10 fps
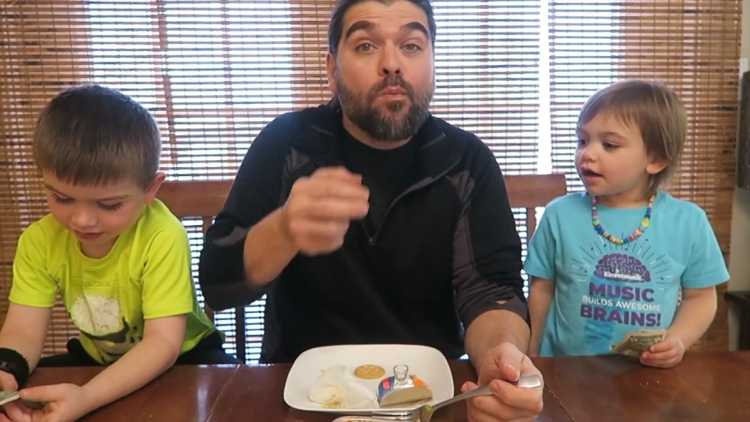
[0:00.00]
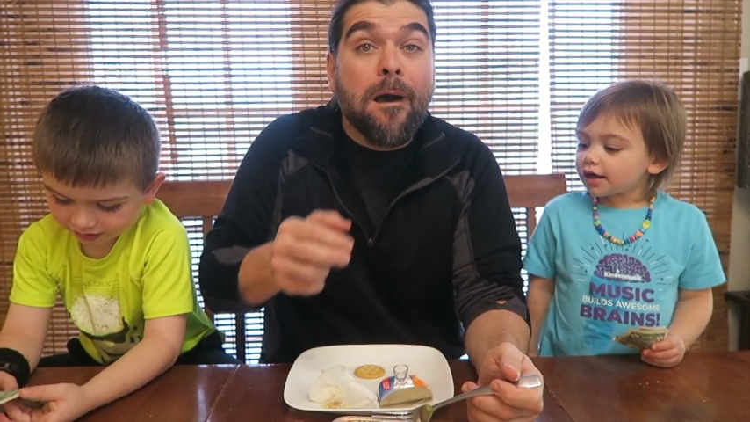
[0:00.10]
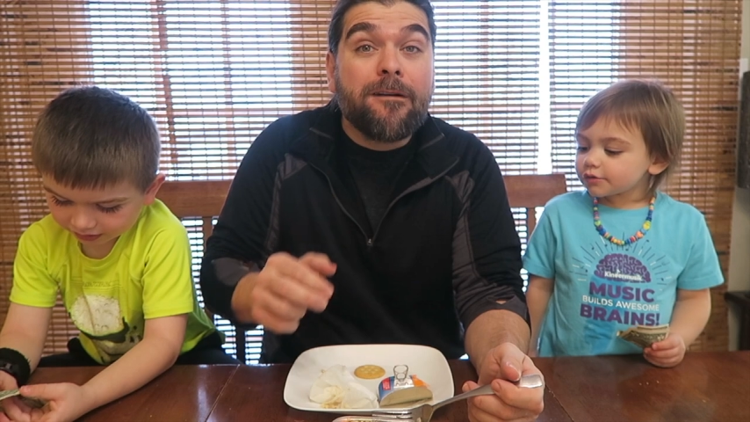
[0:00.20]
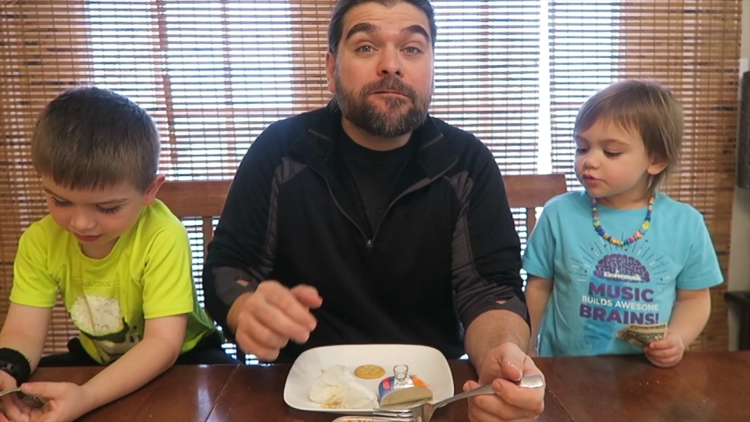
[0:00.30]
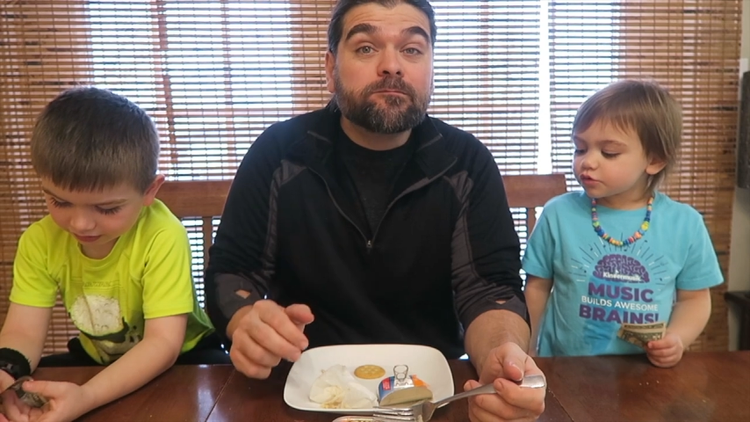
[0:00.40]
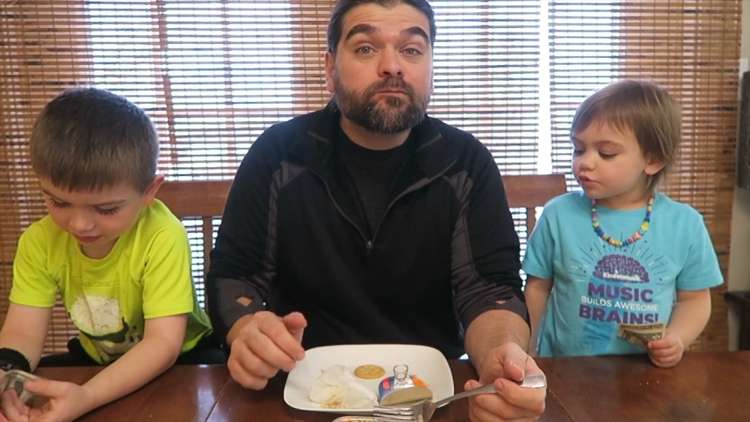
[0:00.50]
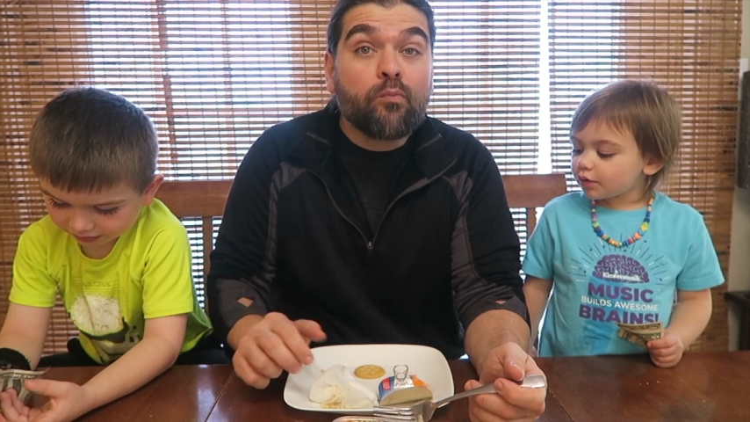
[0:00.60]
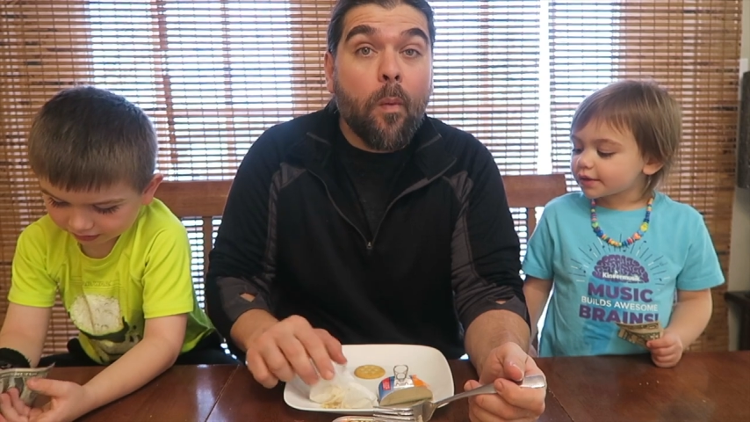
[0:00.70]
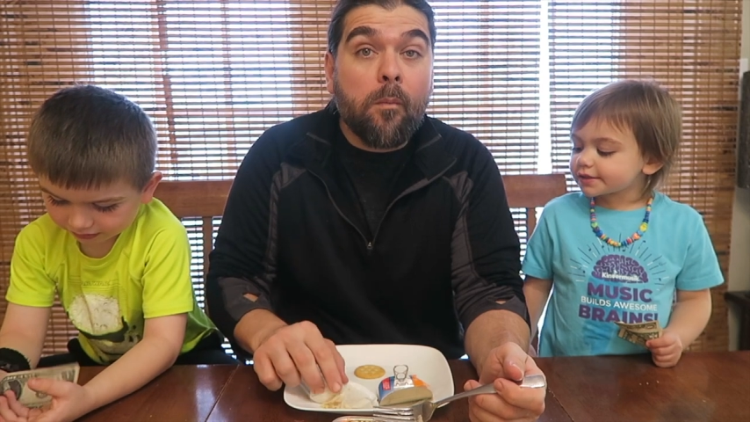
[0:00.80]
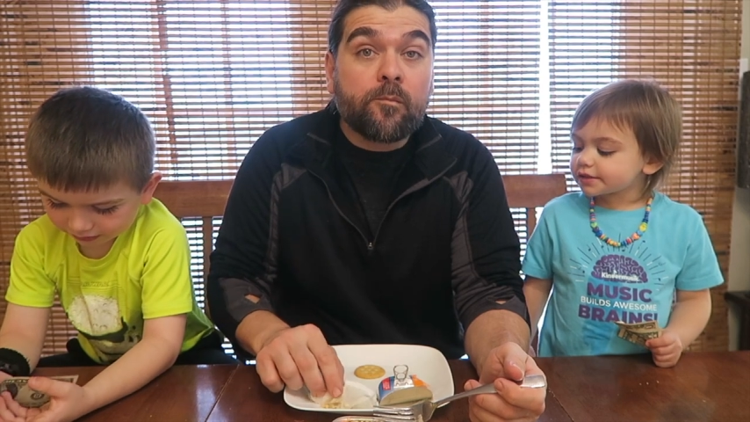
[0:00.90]
Speaker 1: I
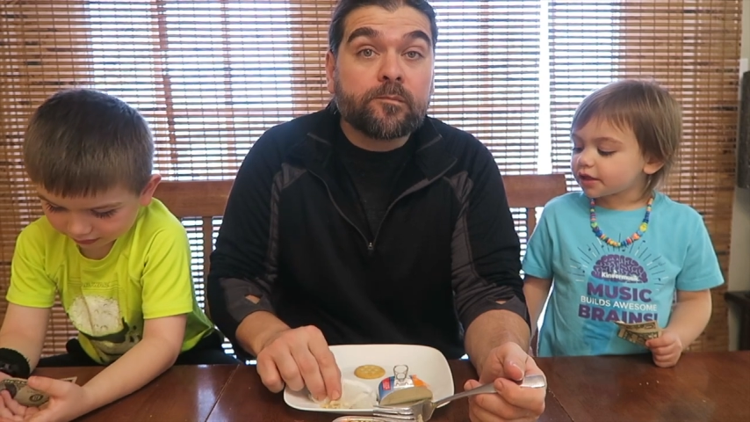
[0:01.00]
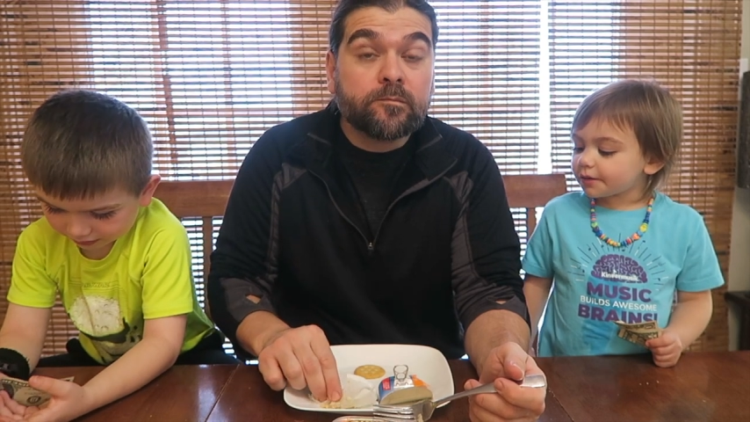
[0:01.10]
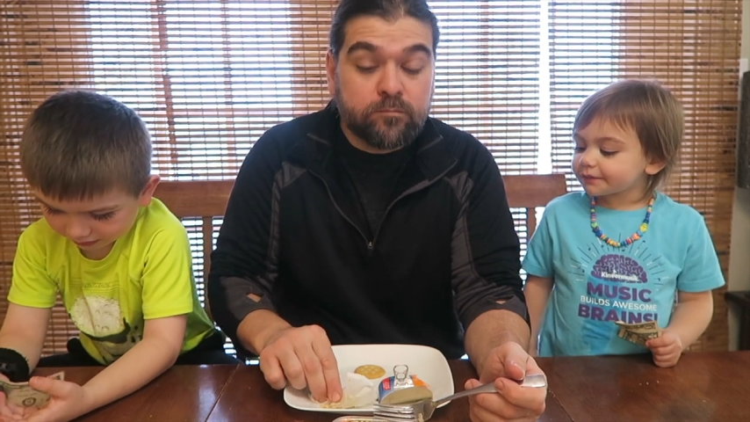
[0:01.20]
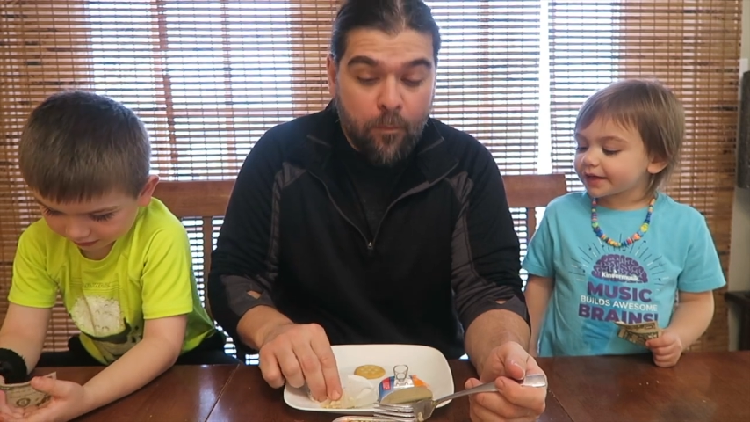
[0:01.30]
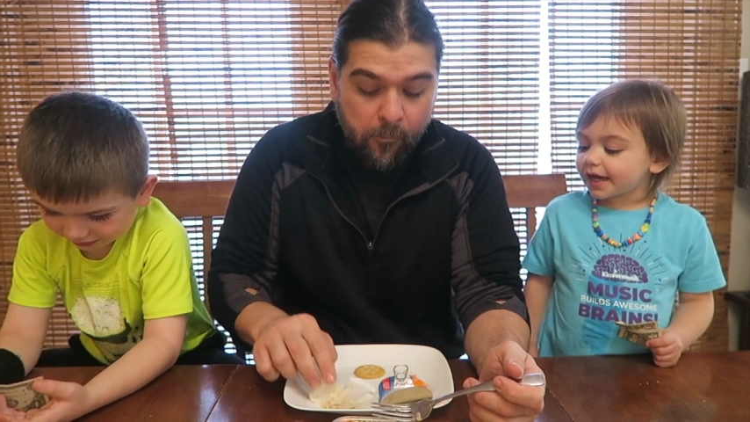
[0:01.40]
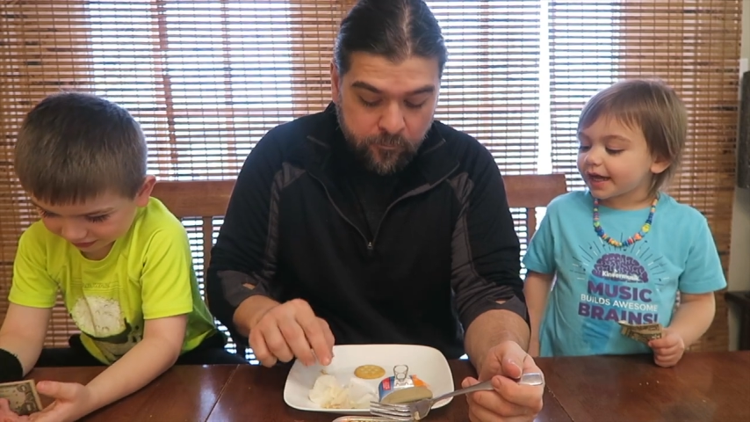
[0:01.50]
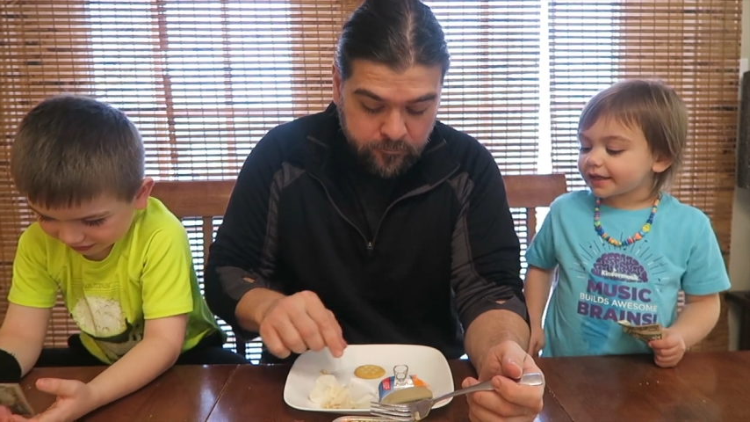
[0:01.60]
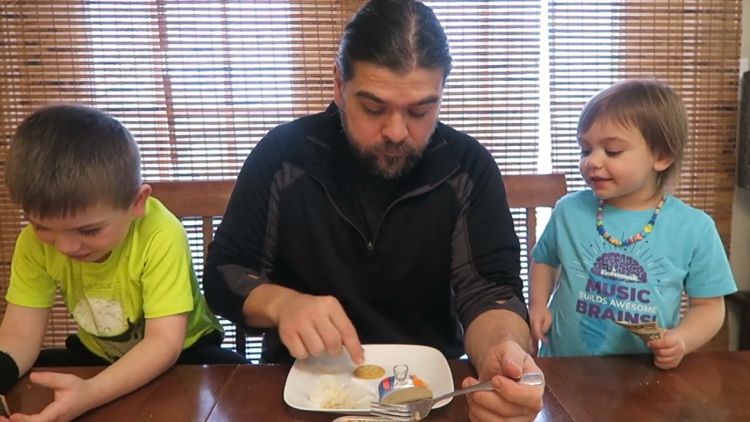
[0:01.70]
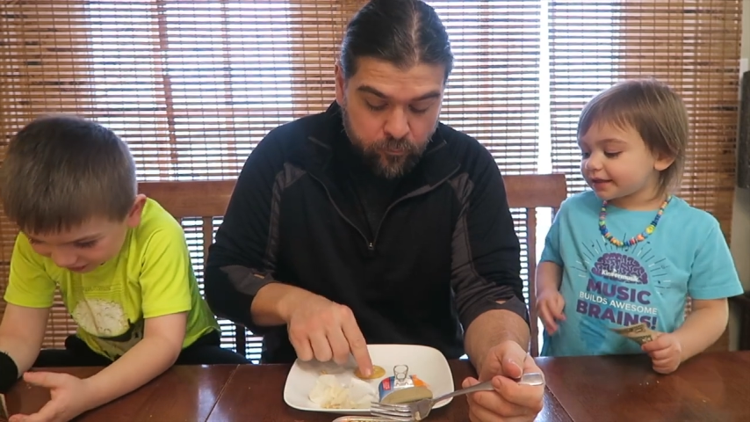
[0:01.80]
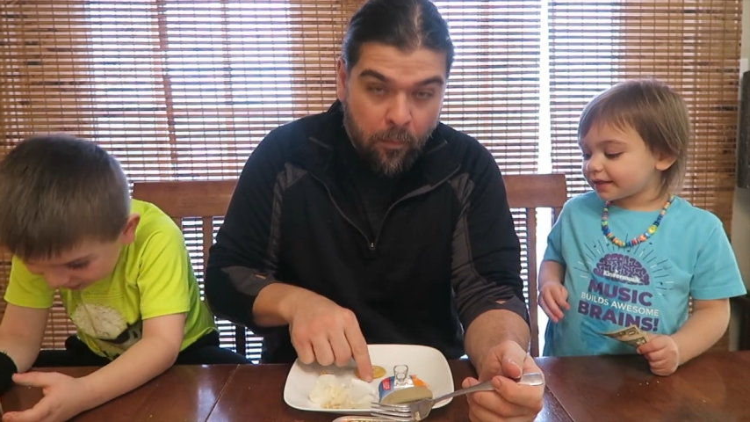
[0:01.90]
want some, Dad.